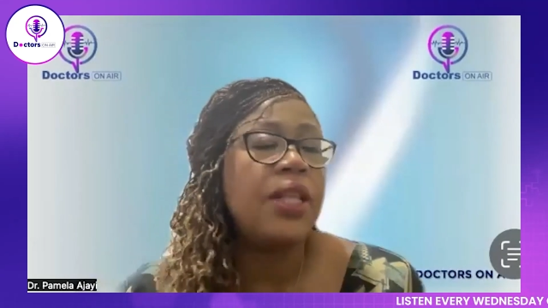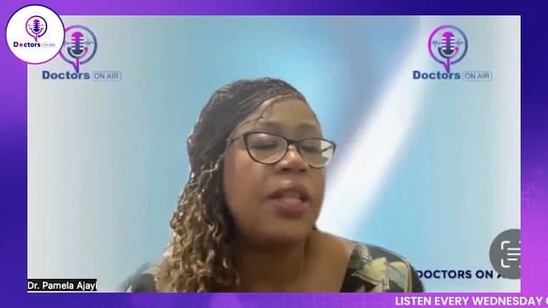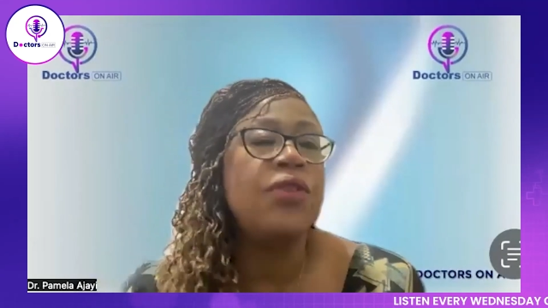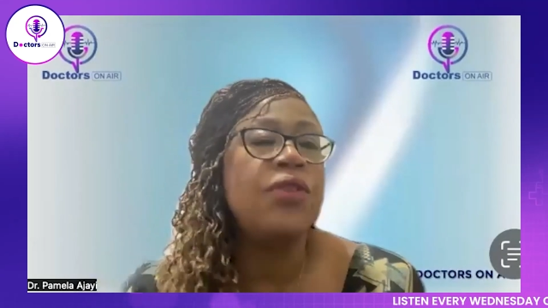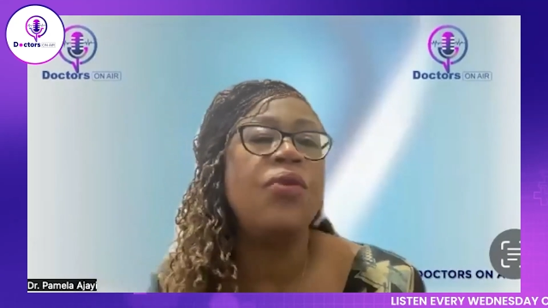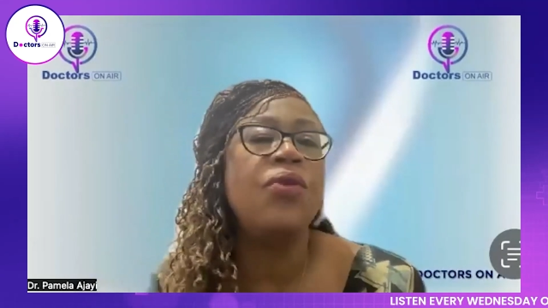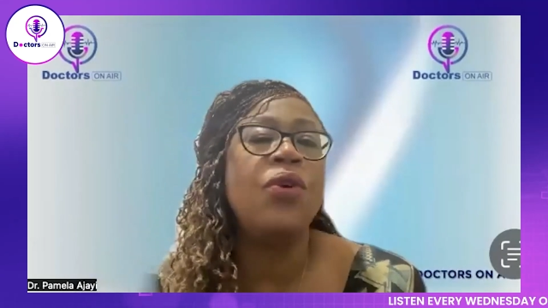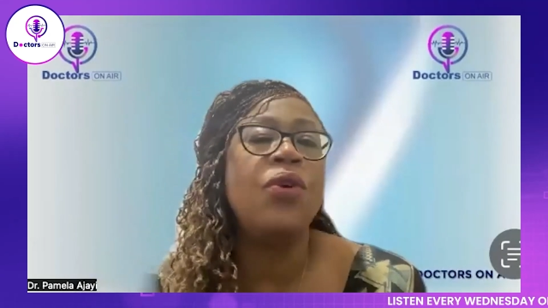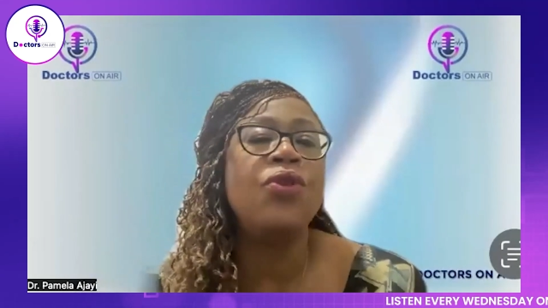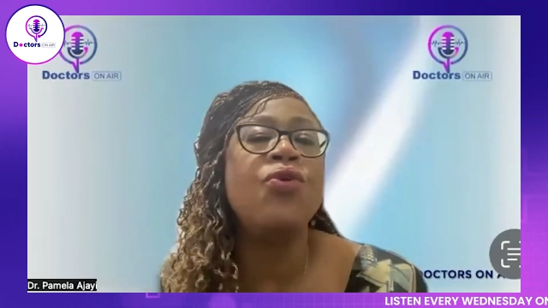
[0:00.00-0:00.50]
you
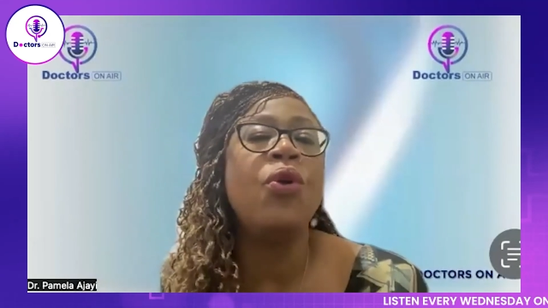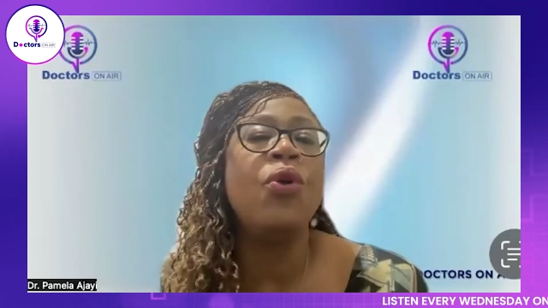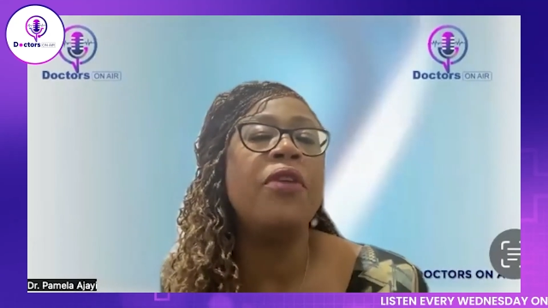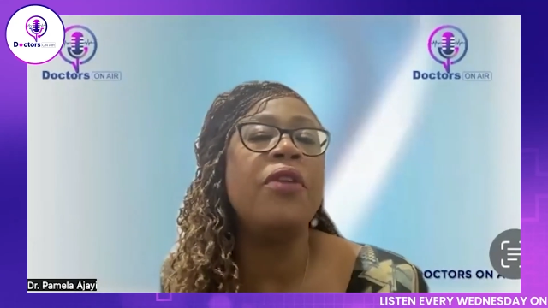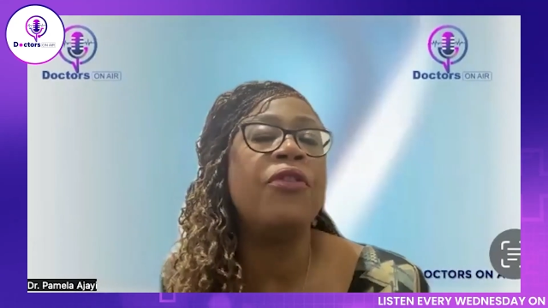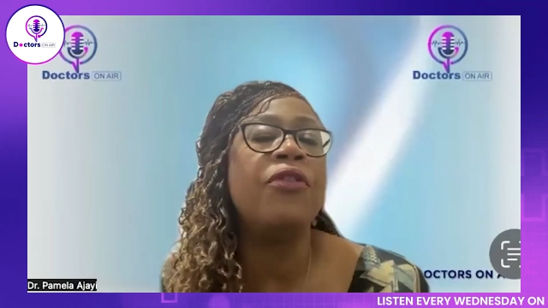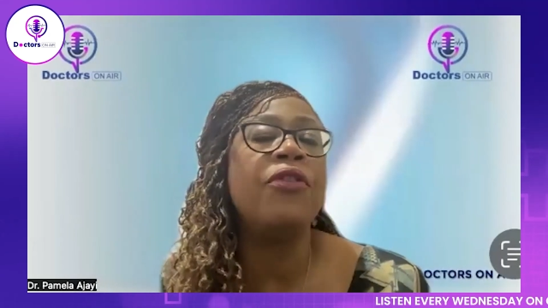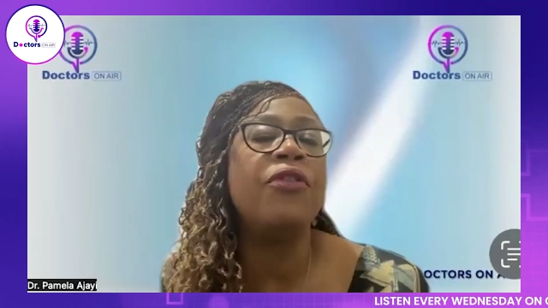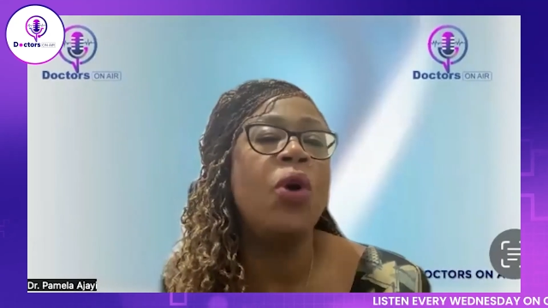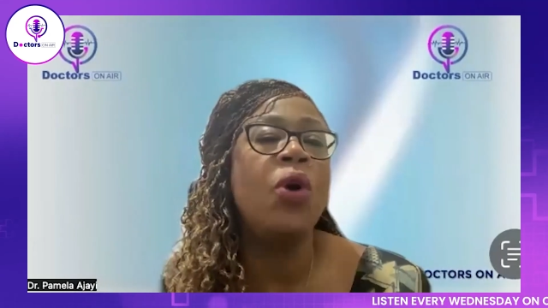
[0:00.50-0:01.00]
don't
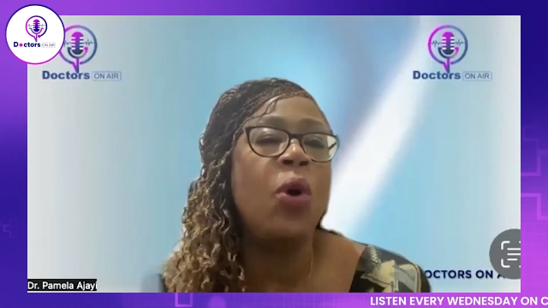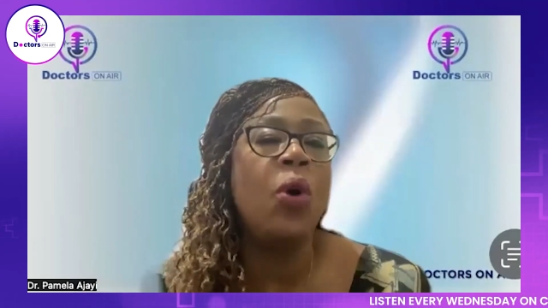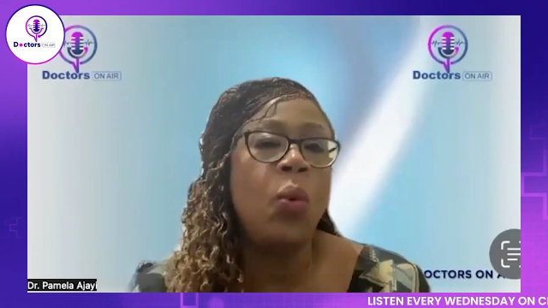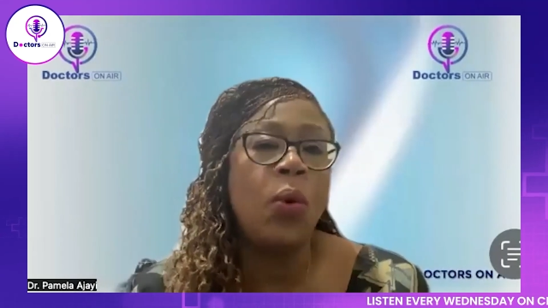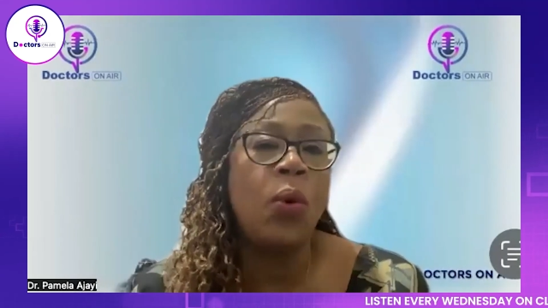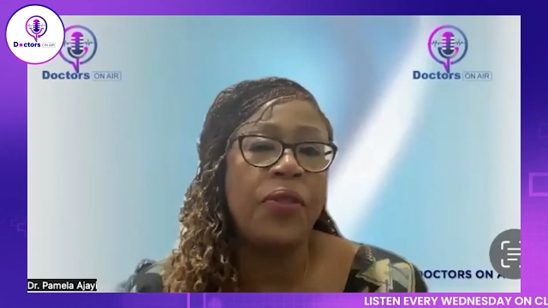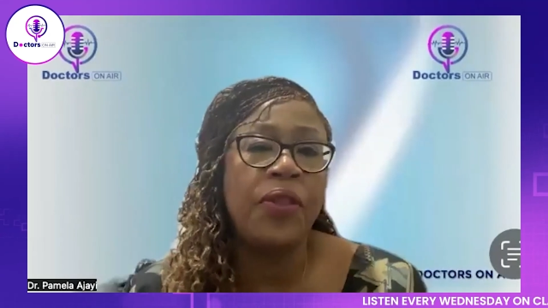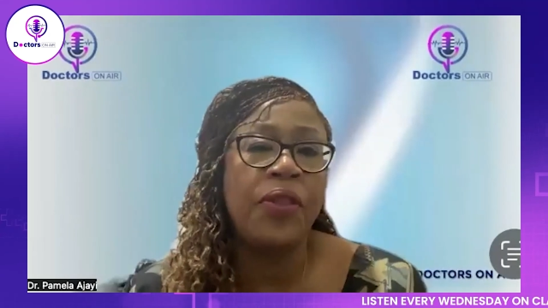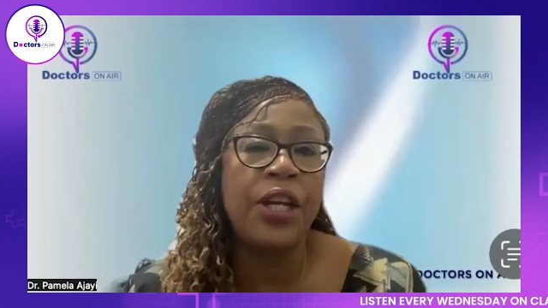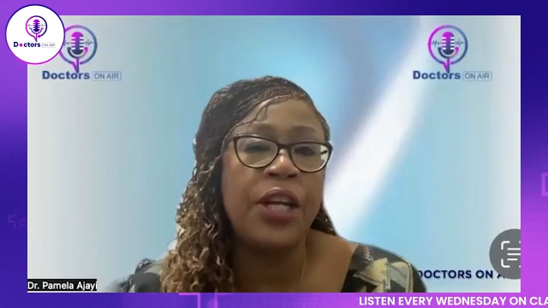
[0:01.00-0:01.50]
even know
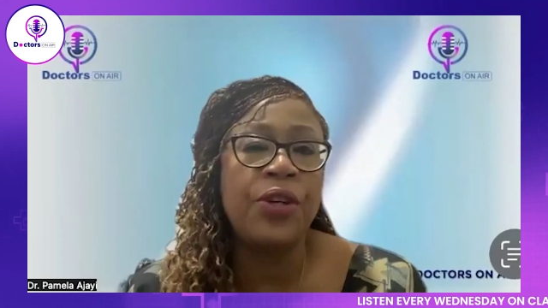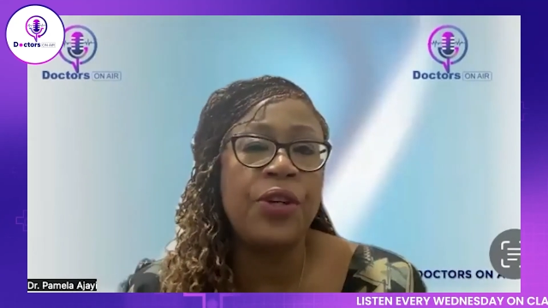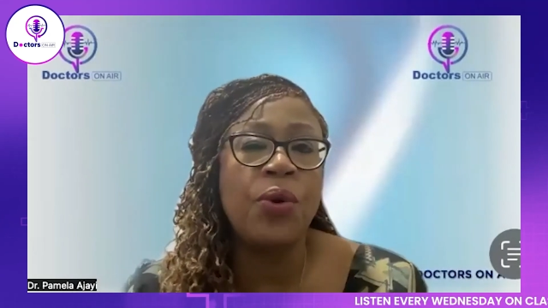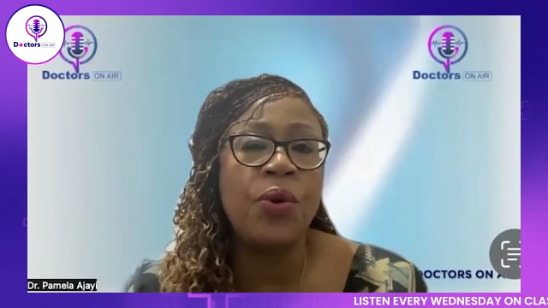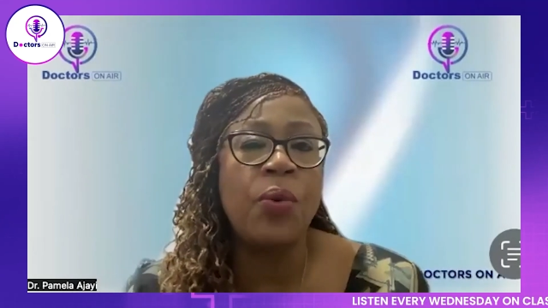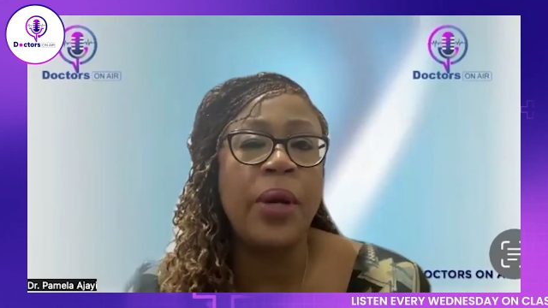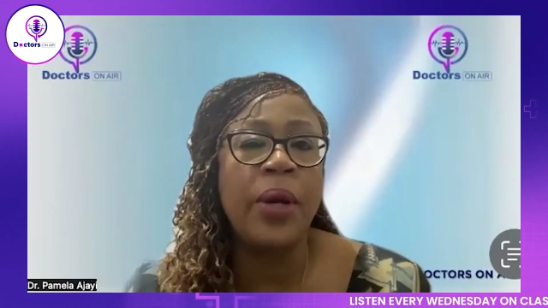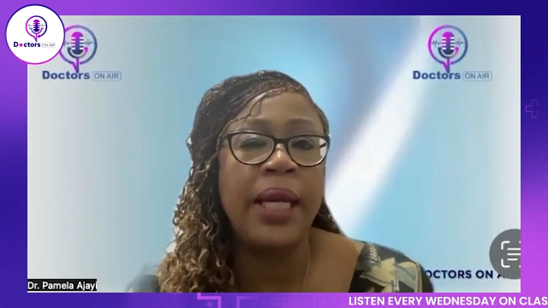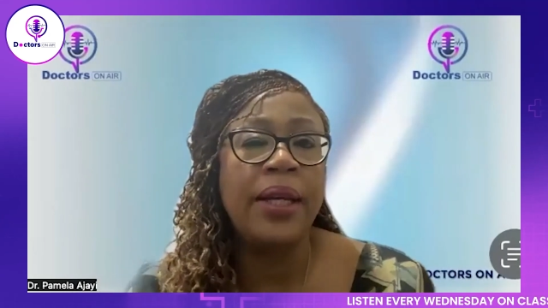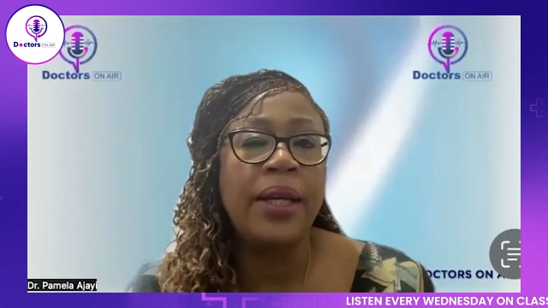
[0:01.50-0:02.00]
what they're
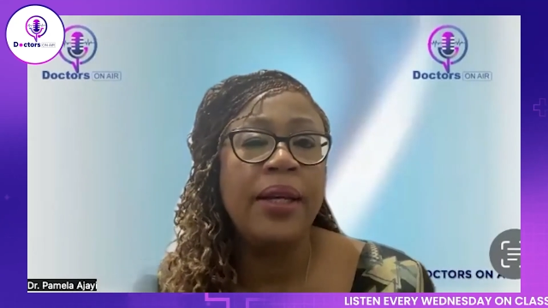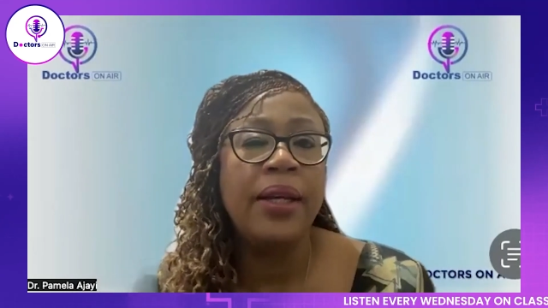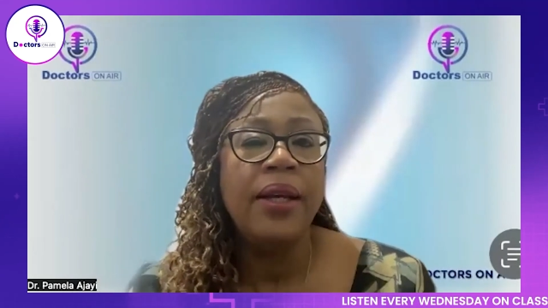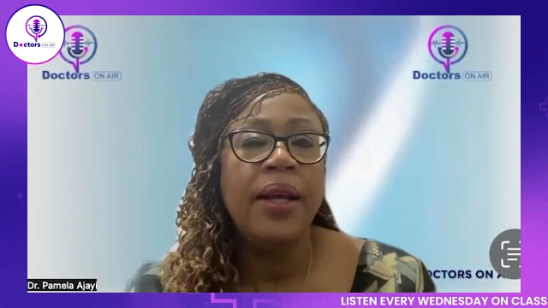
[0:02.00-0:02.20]
doing.